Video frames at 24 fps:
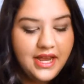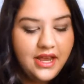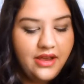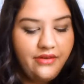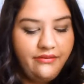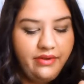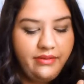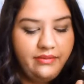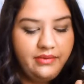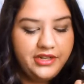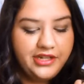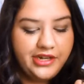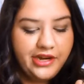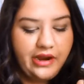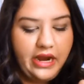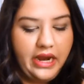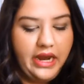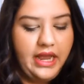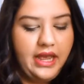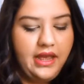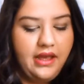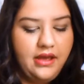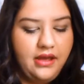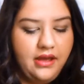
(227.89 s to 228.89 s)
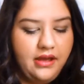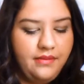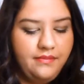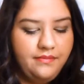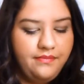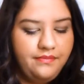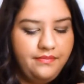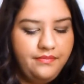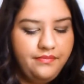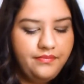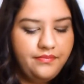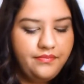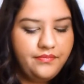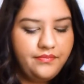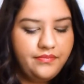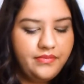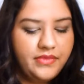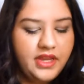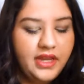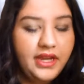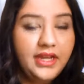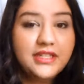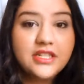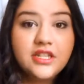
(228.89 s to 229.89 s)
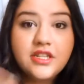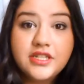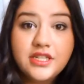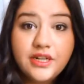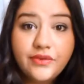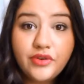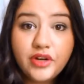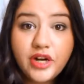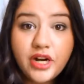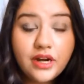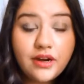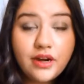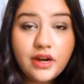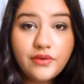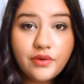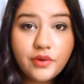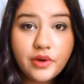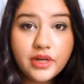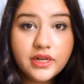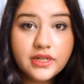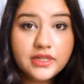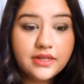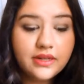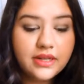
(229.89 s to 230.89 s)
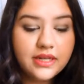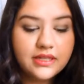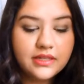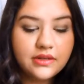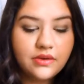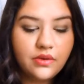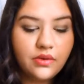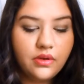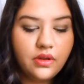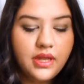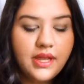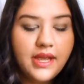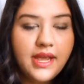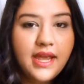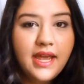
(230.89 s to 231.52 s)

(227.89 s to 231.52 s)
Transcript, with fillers: We've been sharing it, because it looks different on everyone, so that's cool.